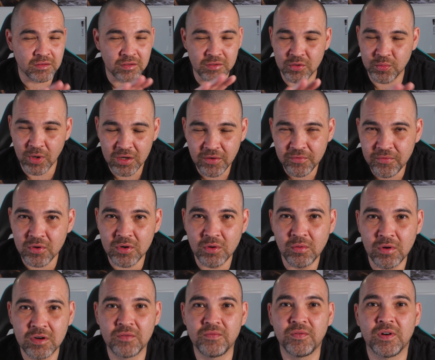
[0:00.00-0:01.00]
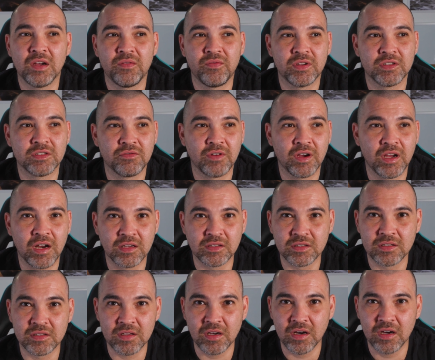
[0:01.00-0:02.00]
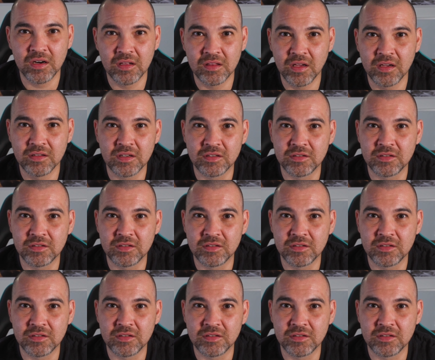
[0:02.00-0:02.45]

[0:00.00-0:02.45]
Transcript: The 24 to 105 is great as a starting lens.